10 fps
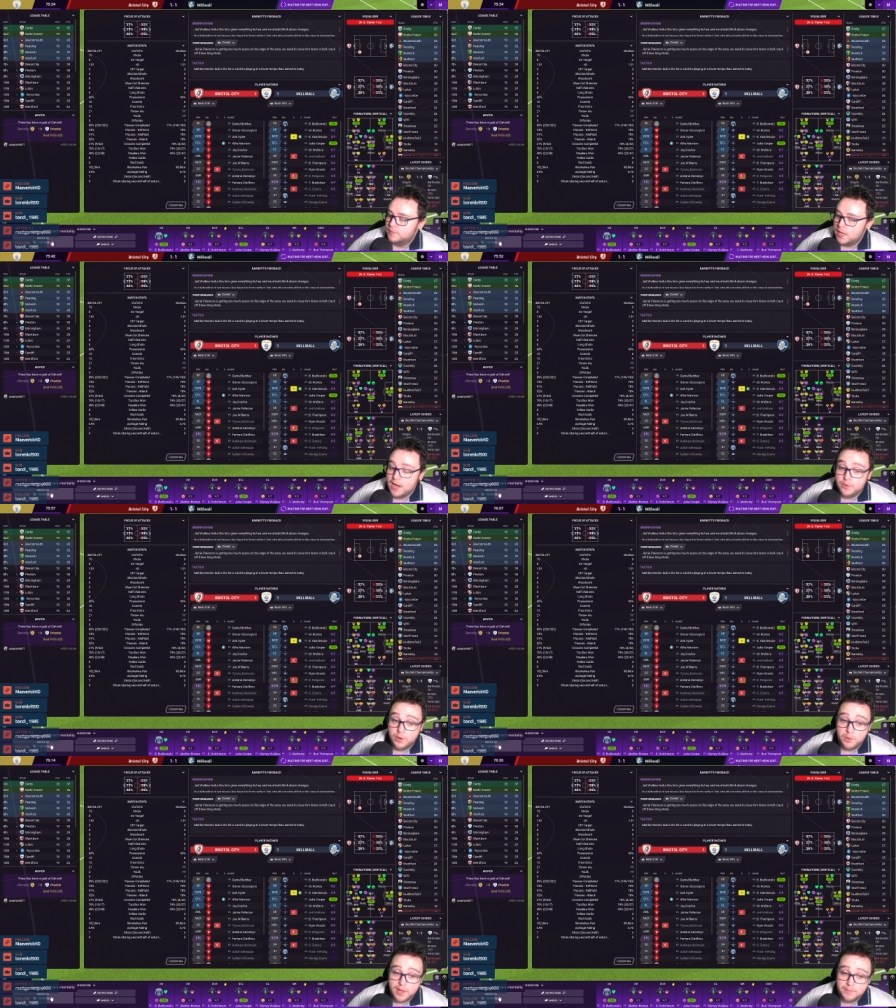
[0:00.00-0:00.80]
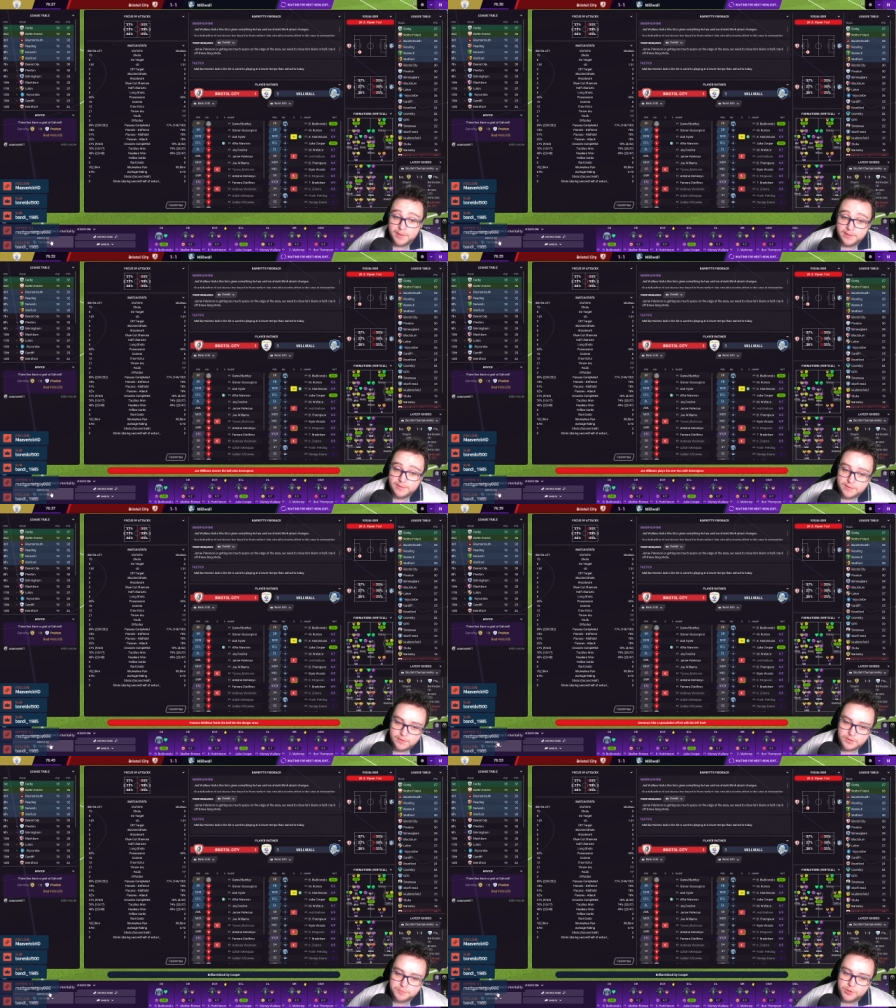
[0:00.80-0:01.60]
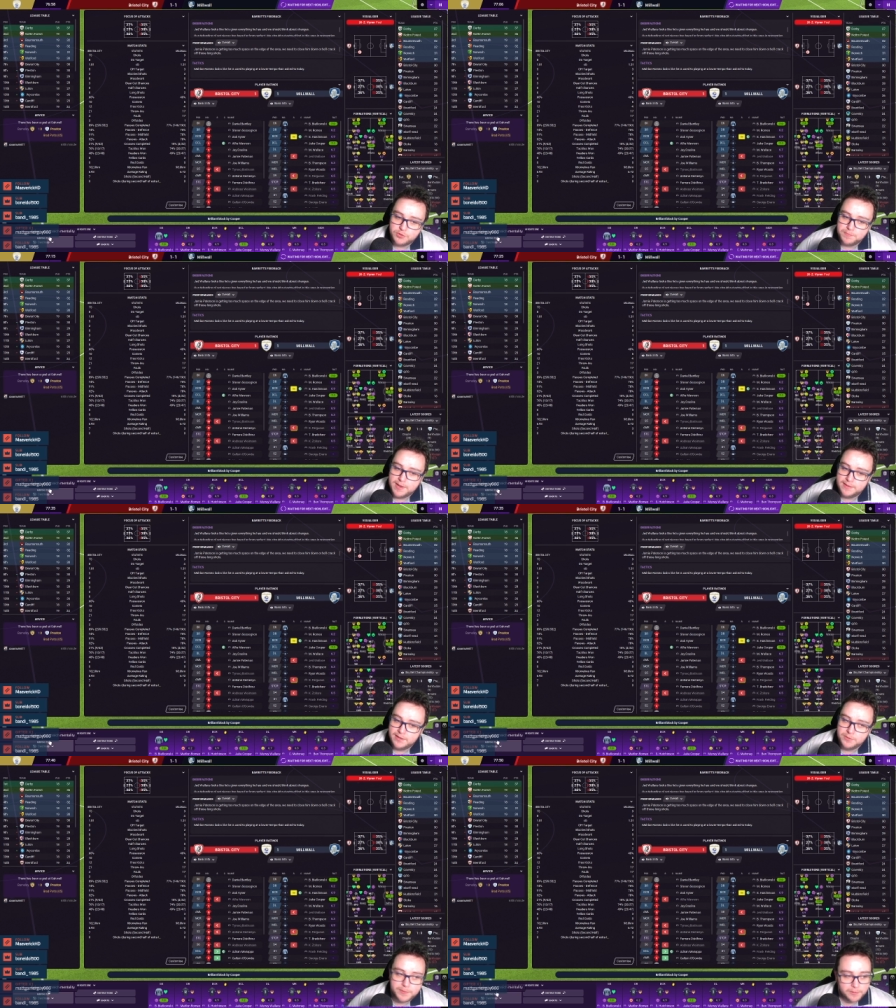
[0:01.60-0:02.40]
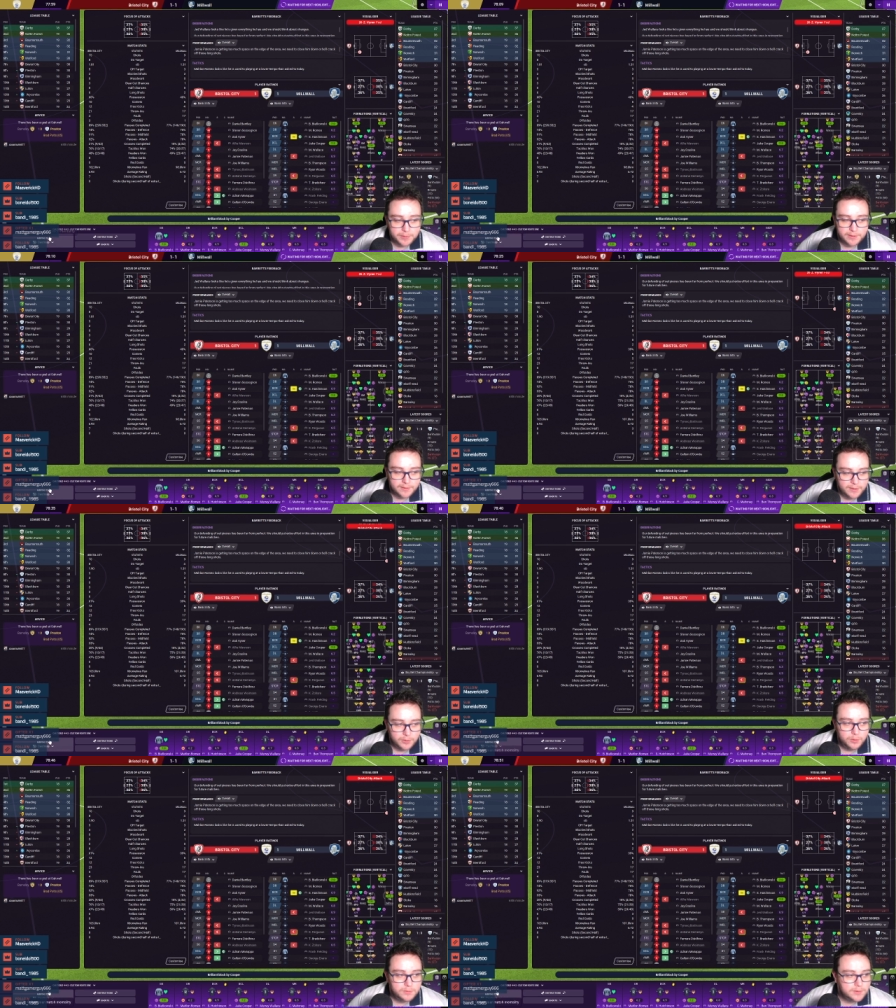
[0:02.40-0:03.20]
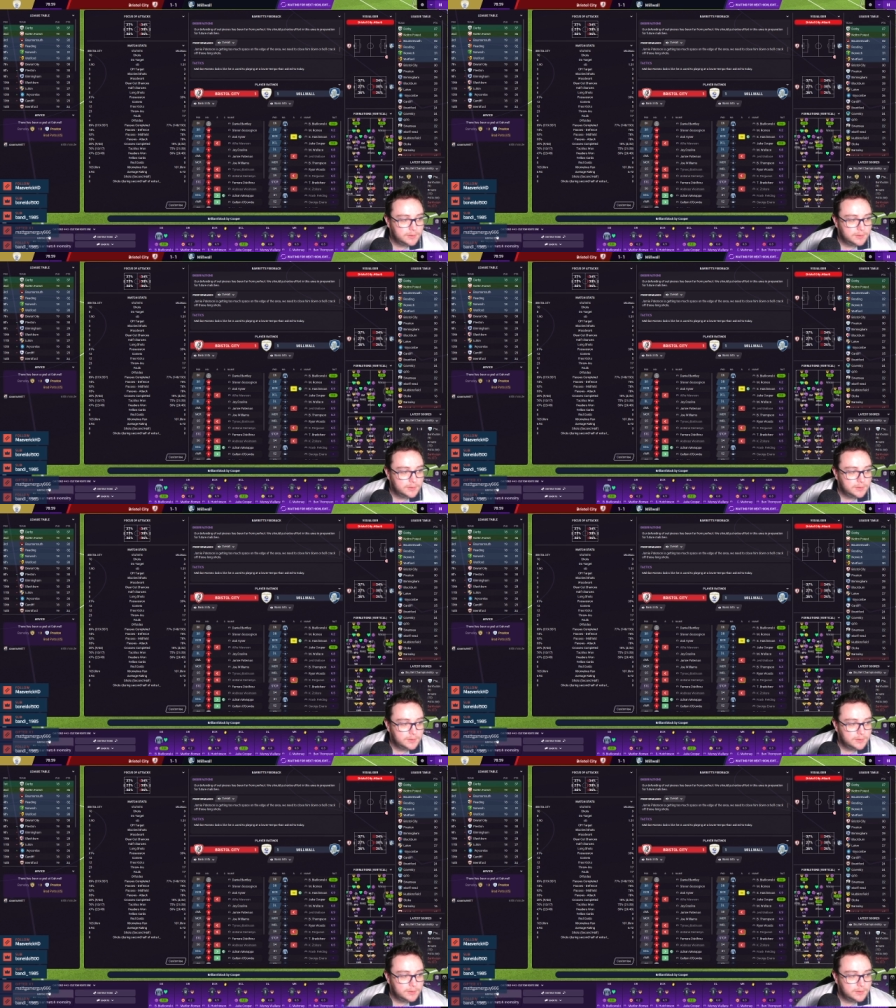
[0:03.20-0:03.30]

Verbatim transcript: I don't know what that means. You just made that up, Ilbid. I don't know.